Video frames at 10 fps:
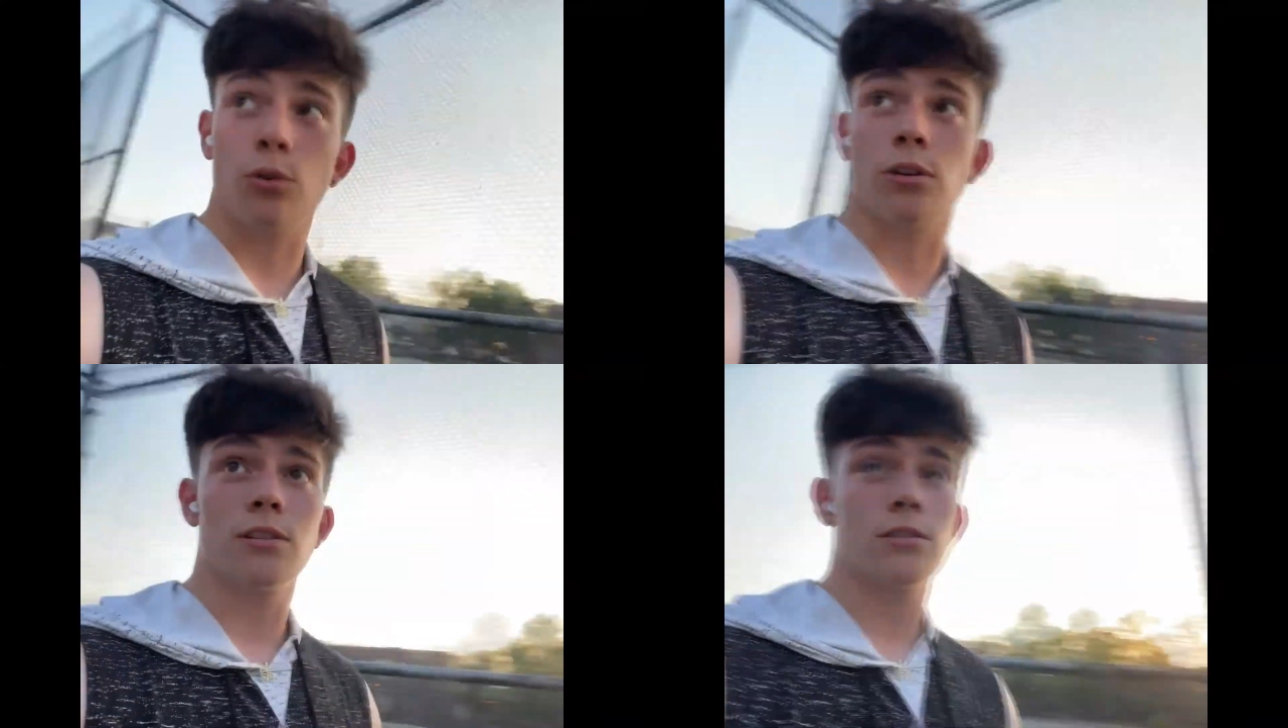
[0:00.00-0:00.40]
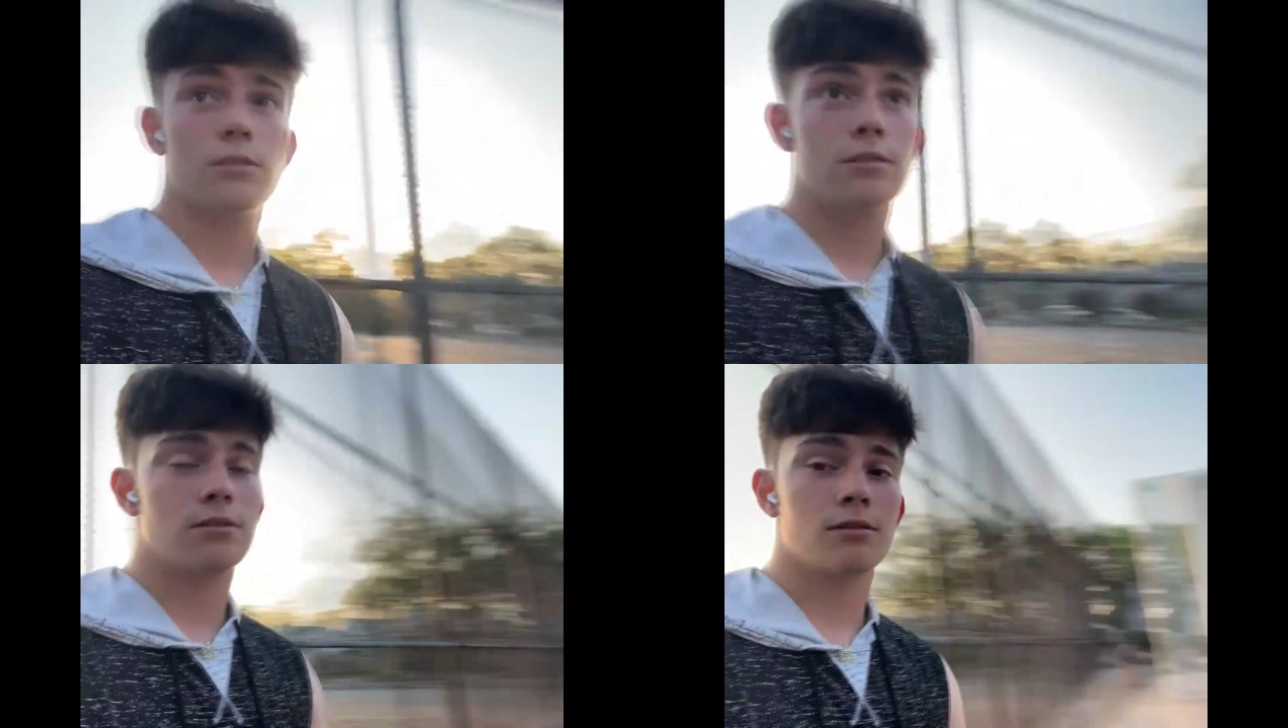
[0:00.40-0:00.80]
courts.
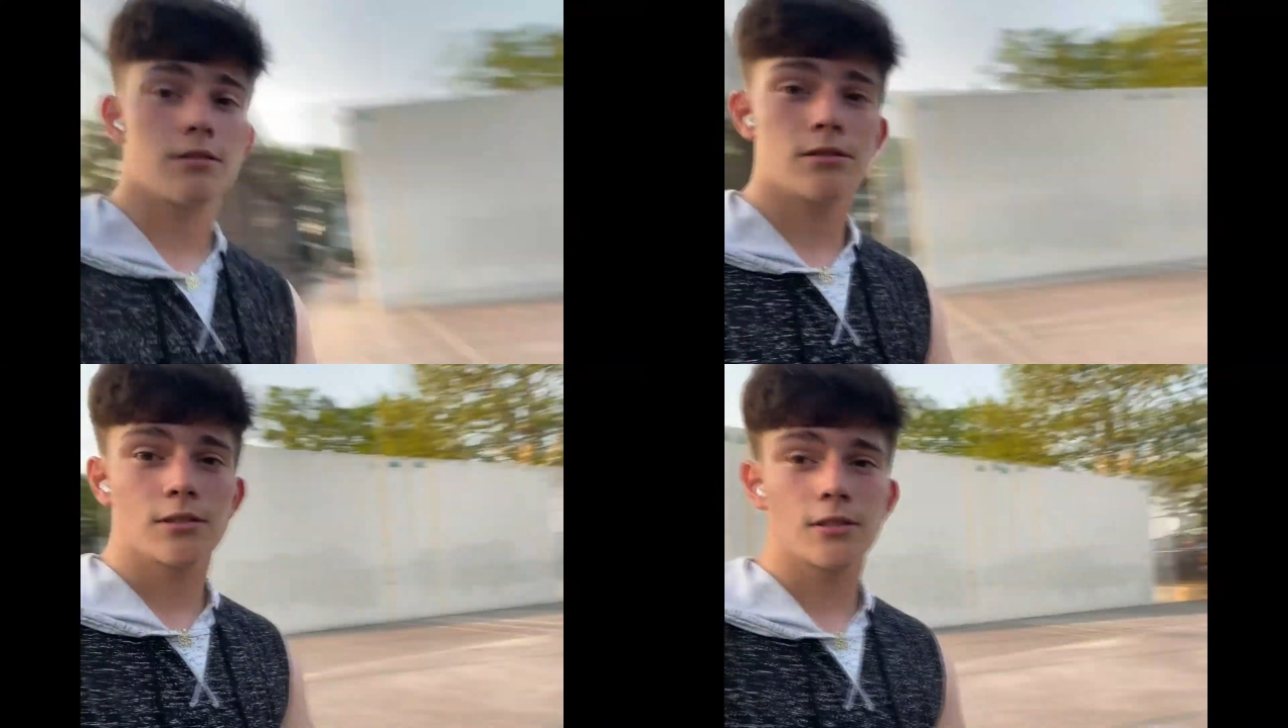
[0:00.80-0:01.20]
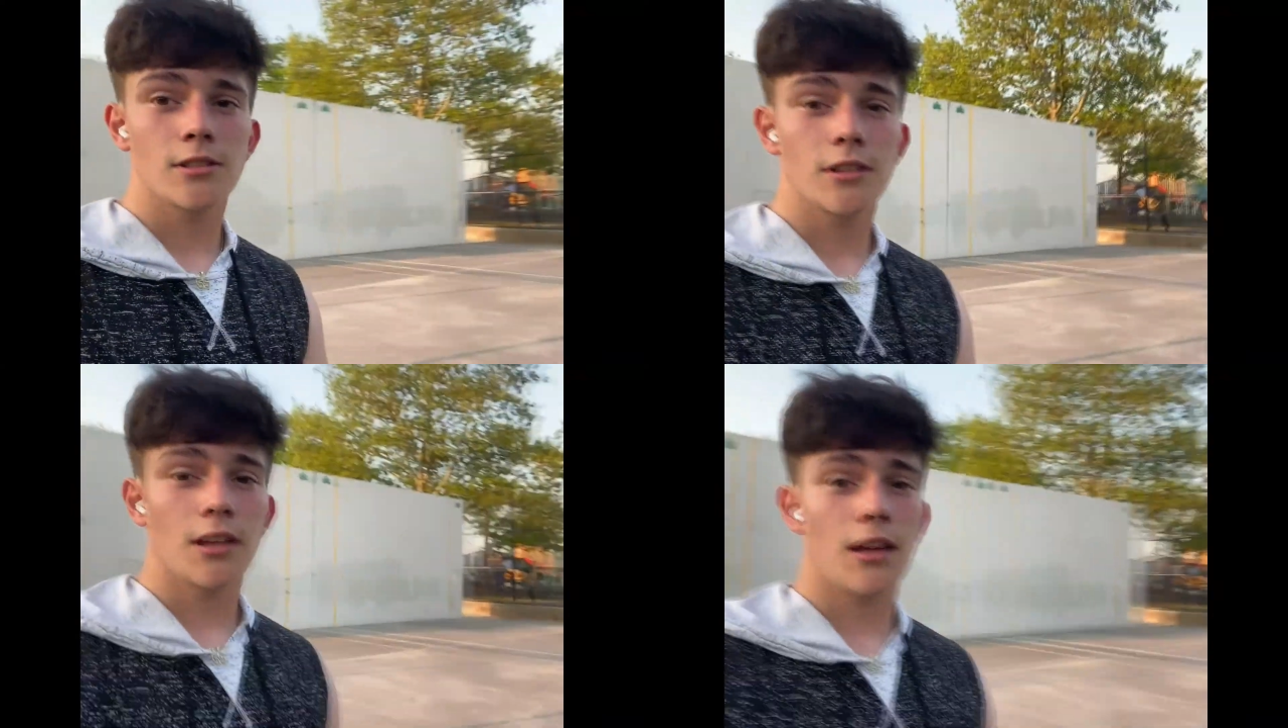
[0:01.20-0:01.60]

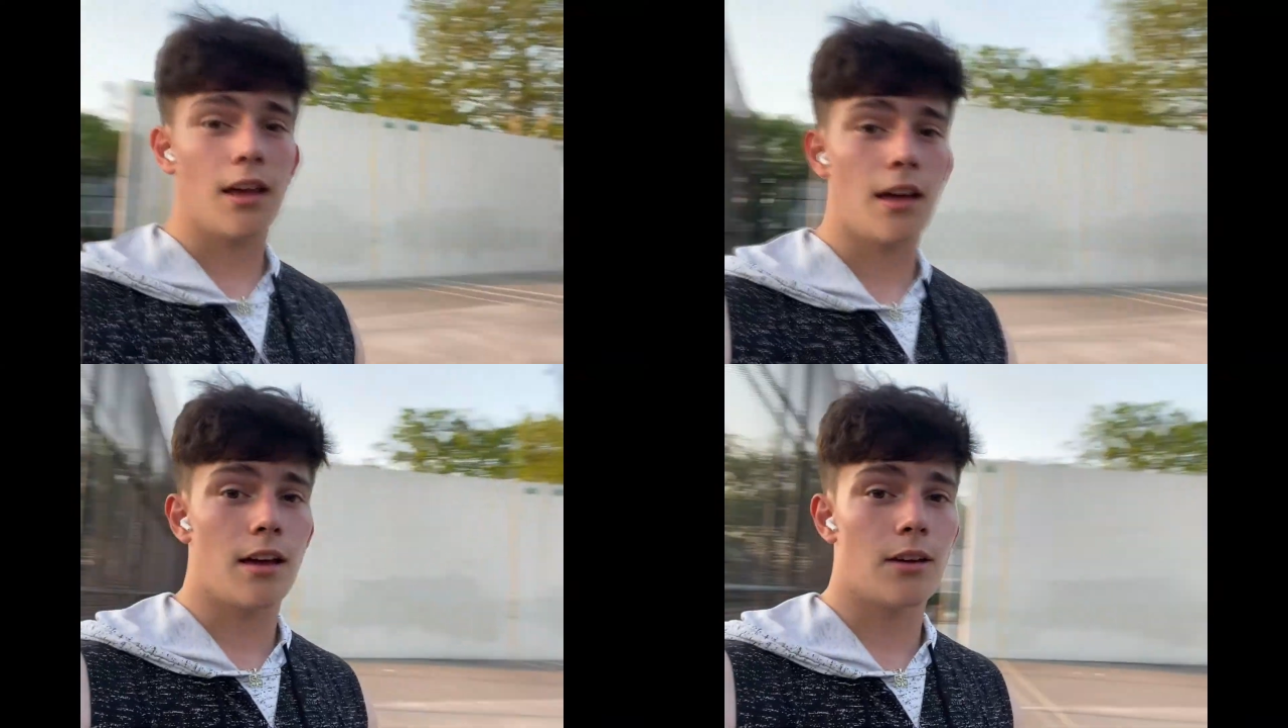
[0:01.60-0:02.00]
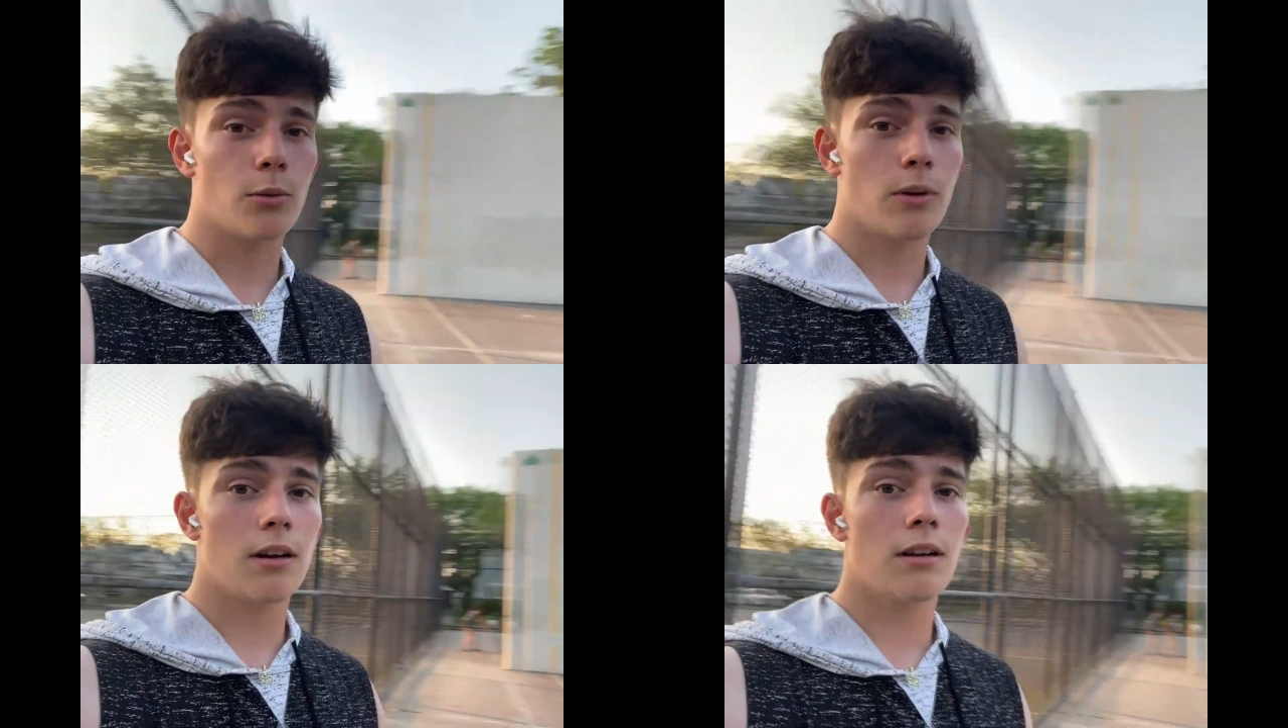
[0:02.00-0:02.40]

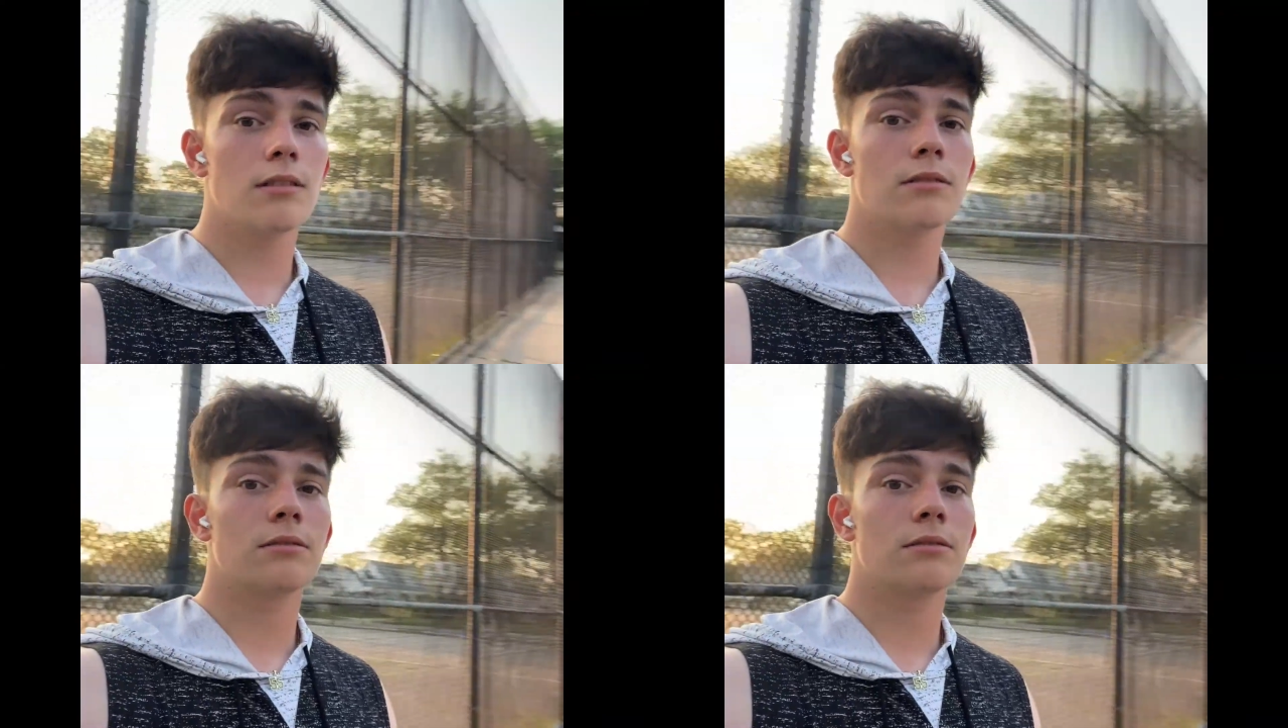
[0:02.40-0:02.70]
And well,